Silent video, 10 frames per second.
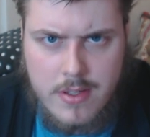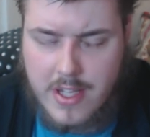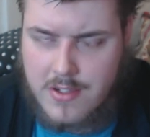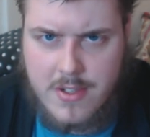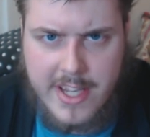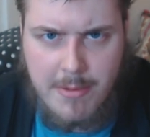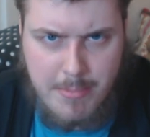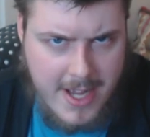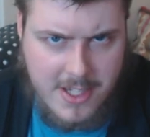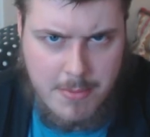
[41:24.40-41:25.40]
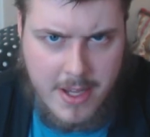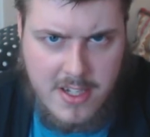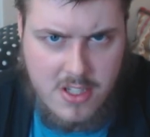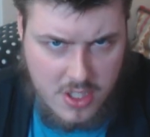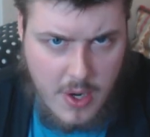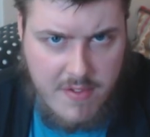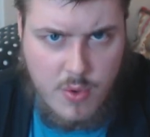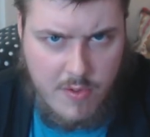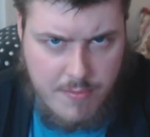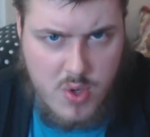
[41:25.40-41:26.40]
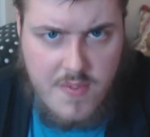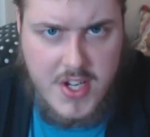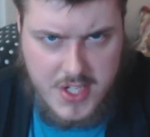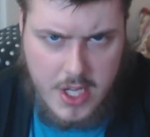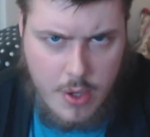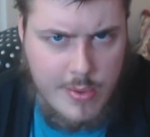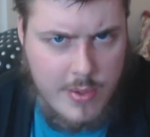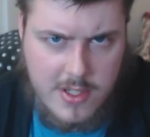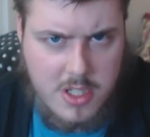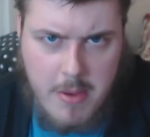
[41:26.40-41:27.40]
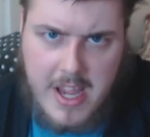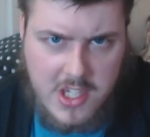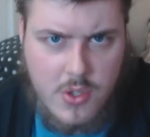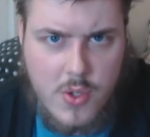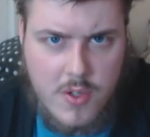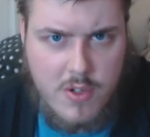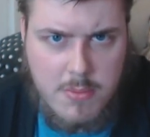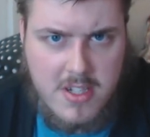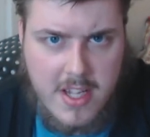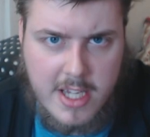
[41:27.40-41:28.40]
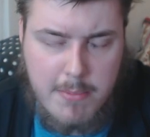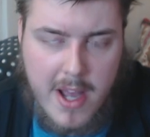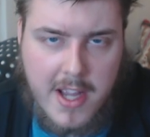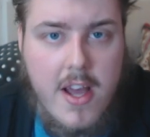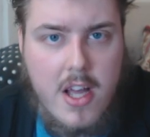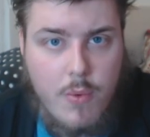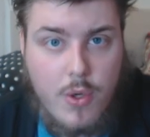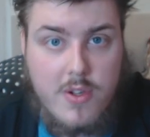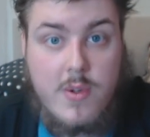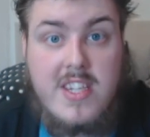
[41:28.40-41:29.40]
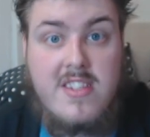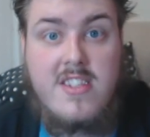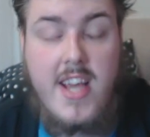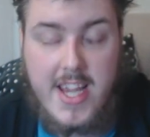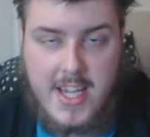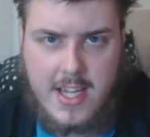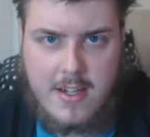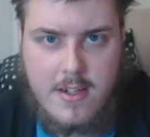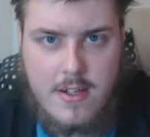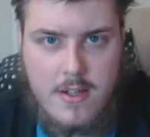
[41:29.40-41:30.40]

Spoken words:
That's not taking back space. You have to have previously owned the space in order for it to be taken back. What you are doing is taking.